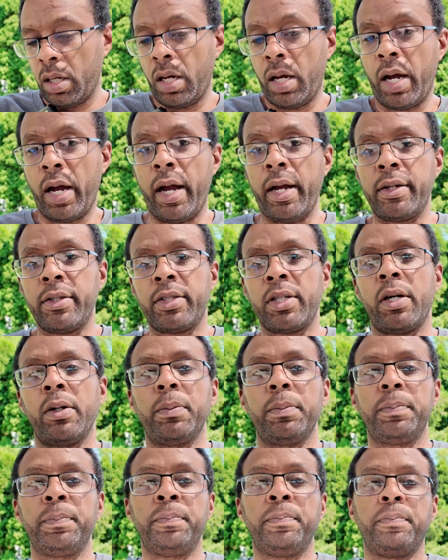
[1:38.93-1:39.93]
All right,
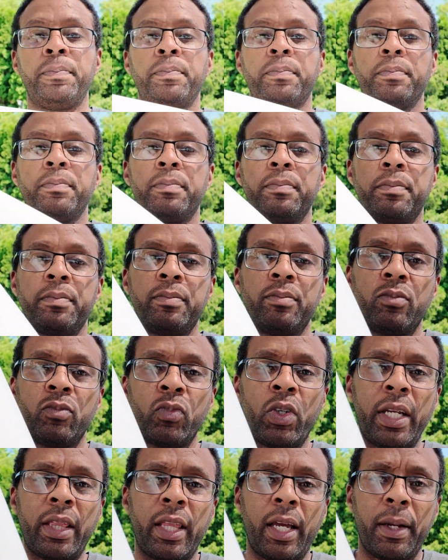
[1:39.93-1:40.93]
so
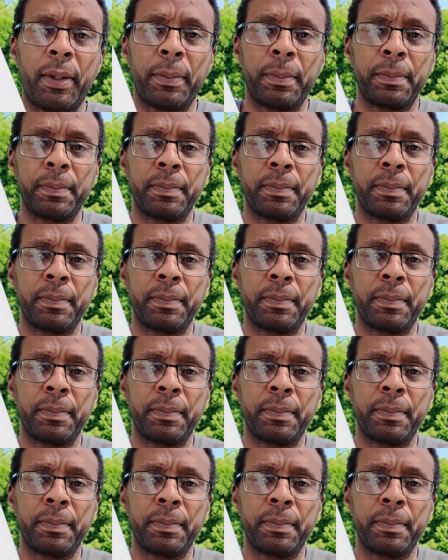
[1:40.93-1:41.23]
right there.